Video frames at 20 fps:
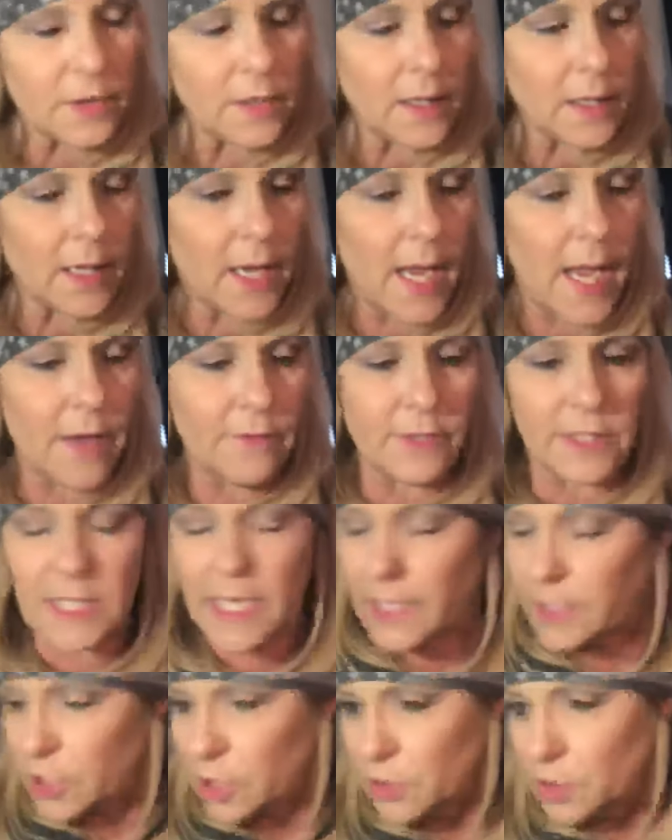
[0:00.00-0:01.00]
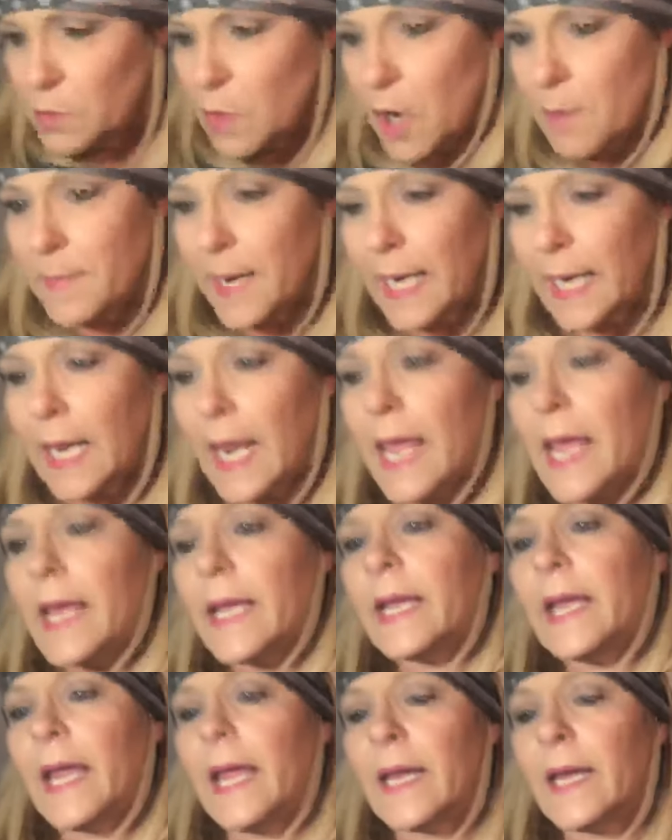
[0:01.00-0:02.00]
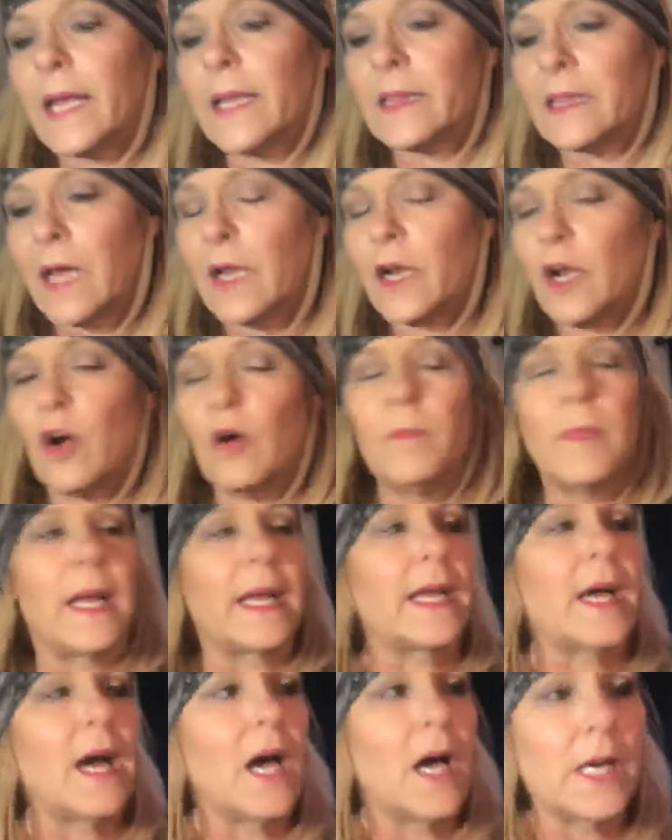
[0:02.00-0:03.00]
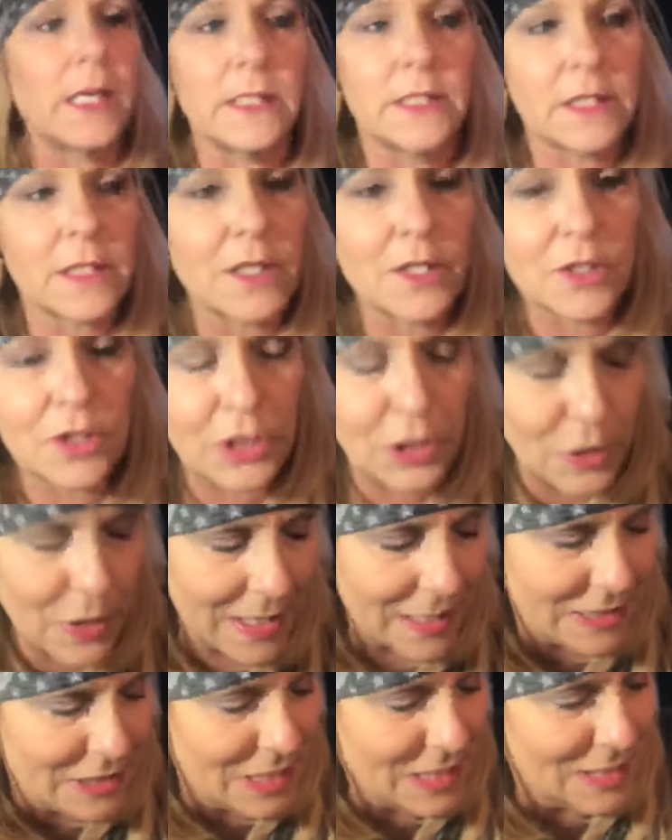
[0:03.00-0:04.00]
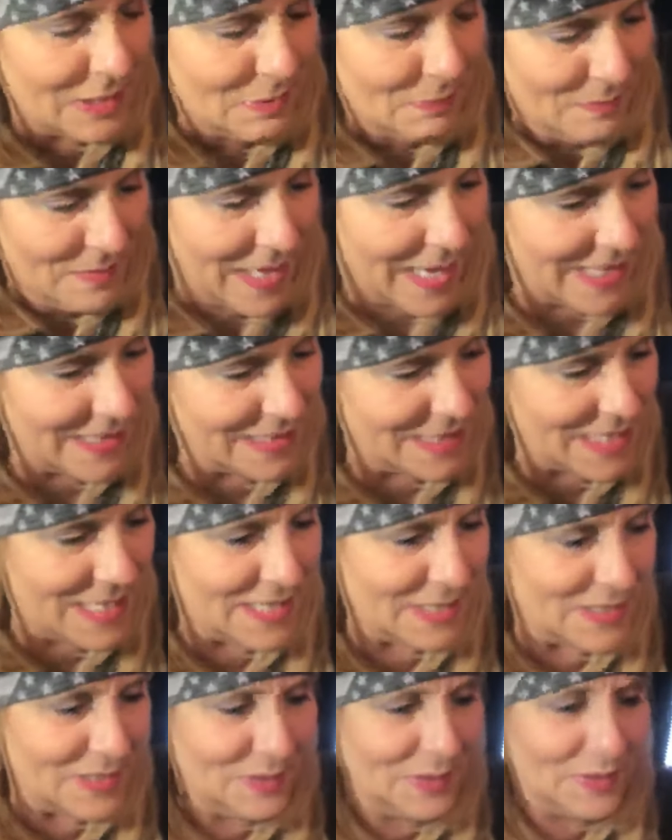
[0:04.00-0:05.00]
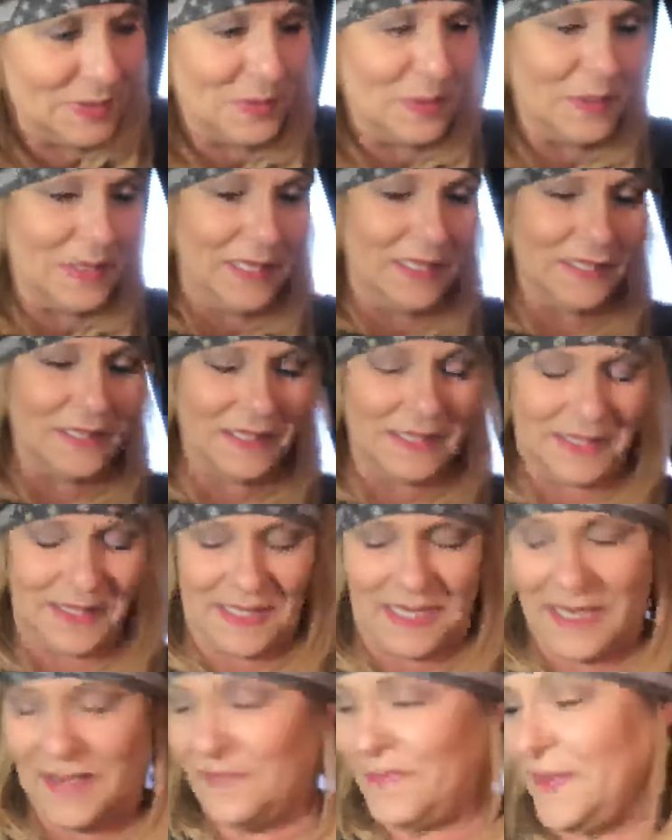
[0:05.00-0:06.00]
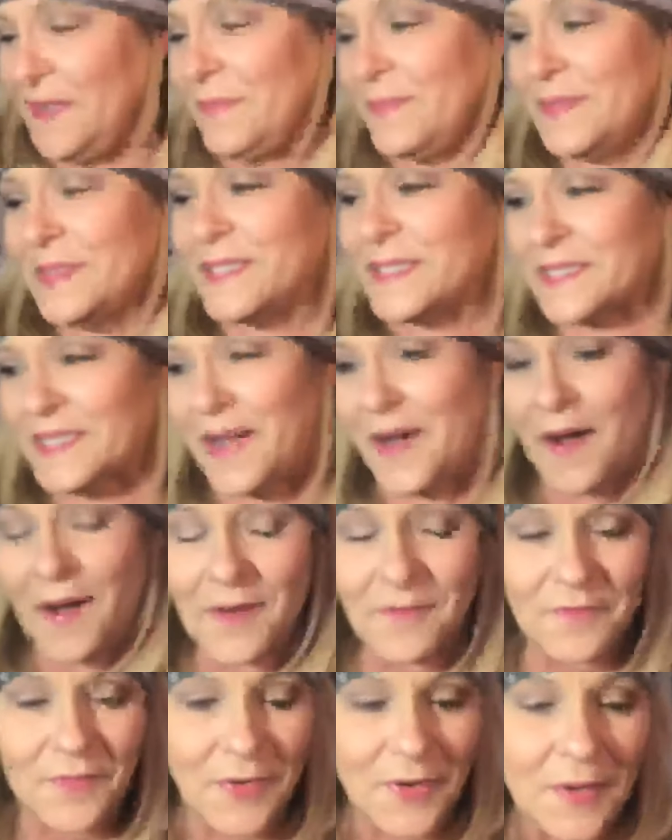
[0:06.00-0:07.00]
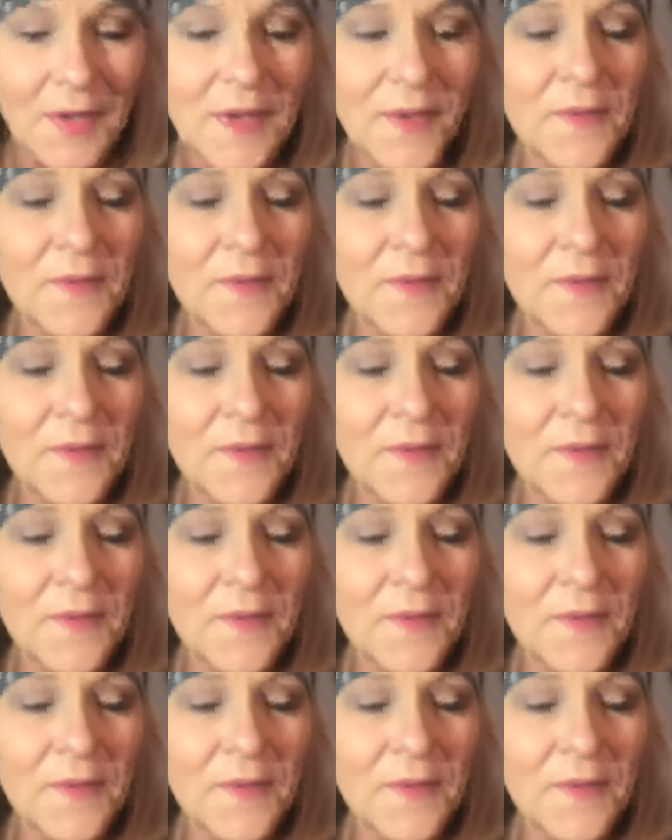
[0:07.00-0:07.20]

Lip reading: have a tattoo on my leg, and I thought, oh my God, it's going to stretch out my tattoo. It was awful.